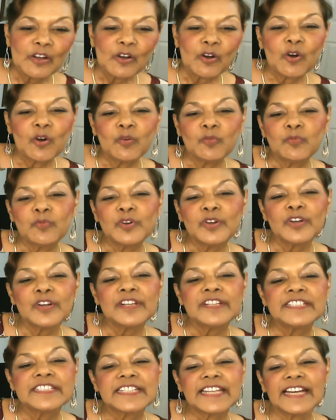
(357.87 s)
or
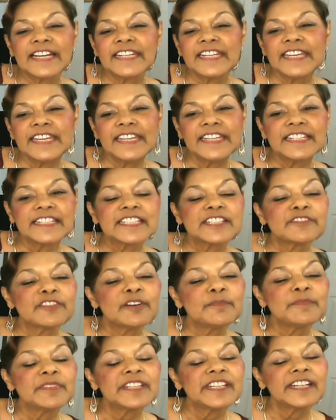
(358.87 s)
words and hints
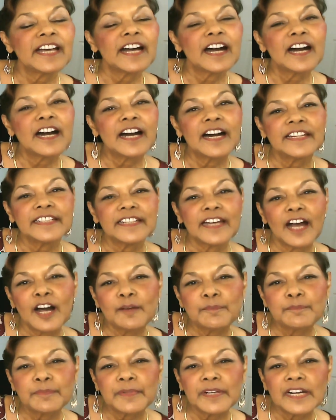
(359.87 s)
from an
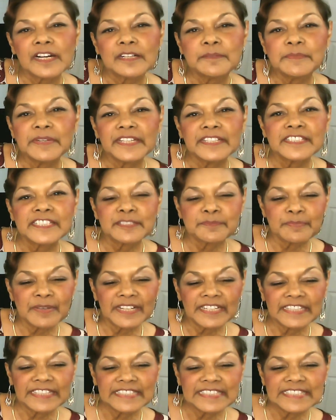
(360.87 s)
upcoming
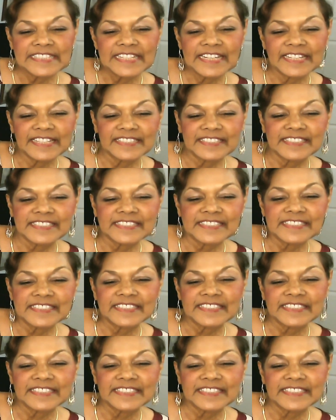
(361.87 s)
spelling test.